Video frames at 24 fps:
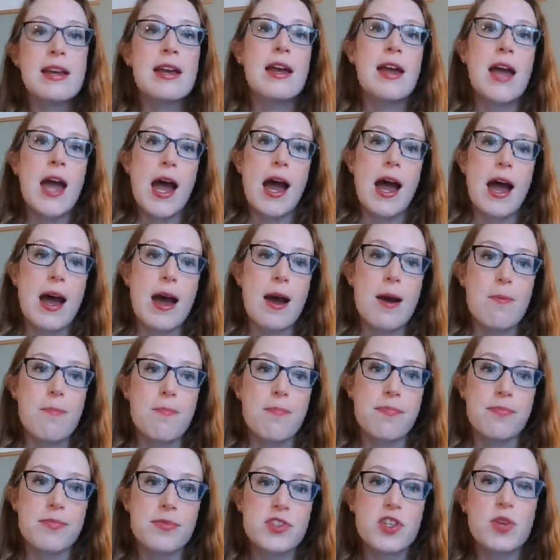
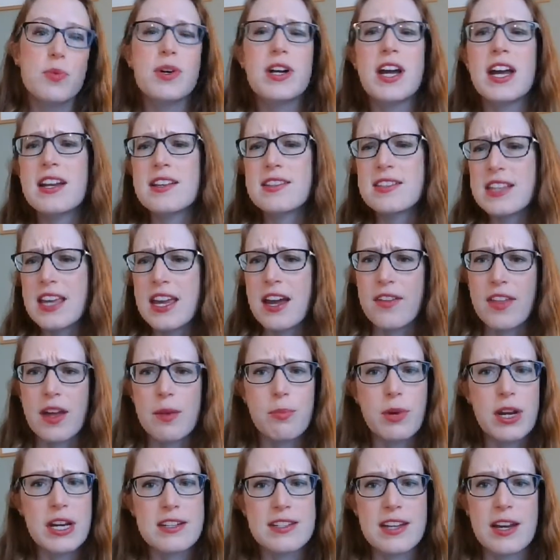So we'll kind of see how that
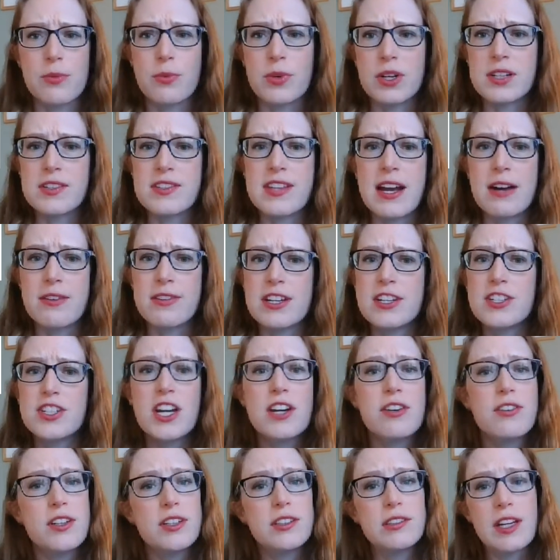breakdown works out. In
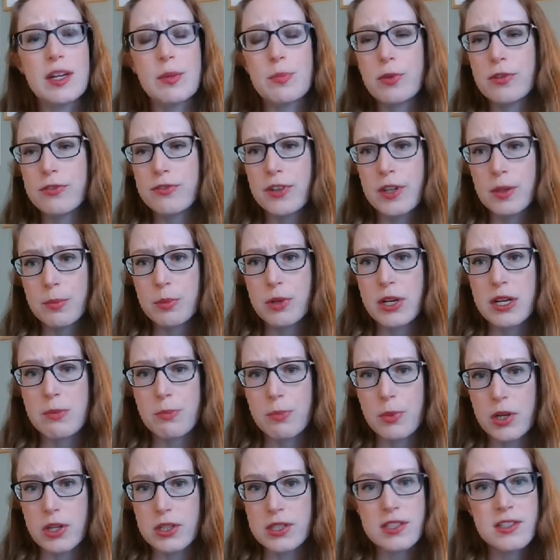general, I prefer print
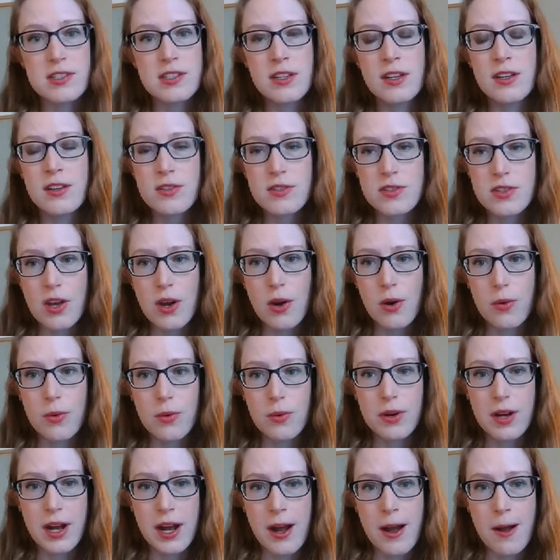books, so
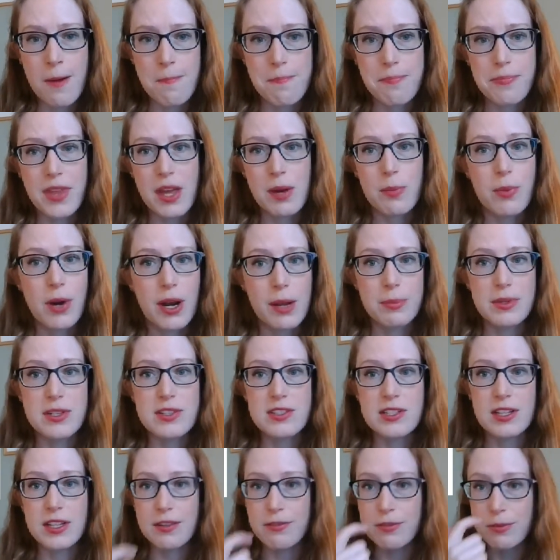I'll probably
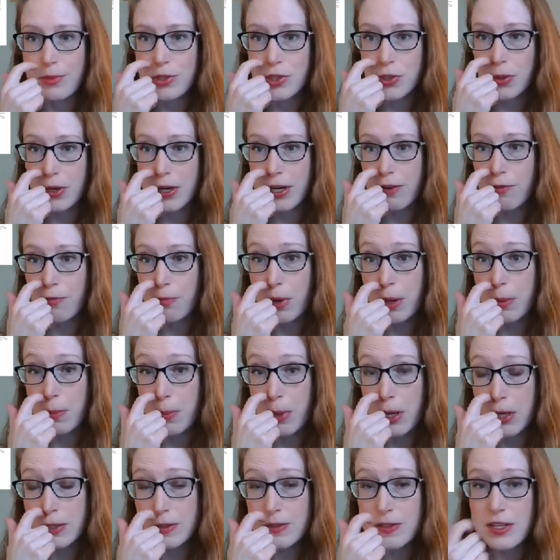still have a majority of print
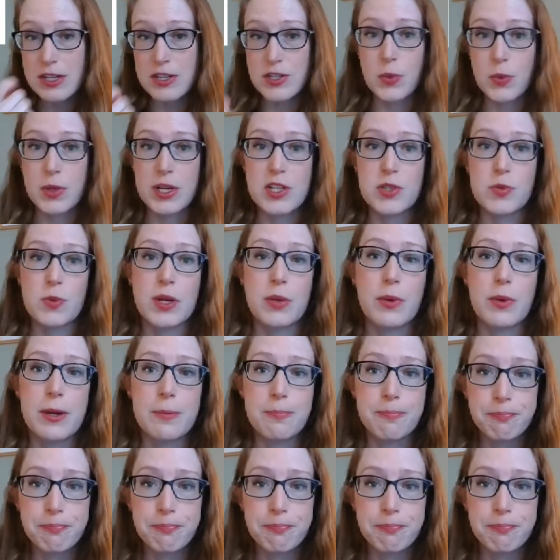books in 2021.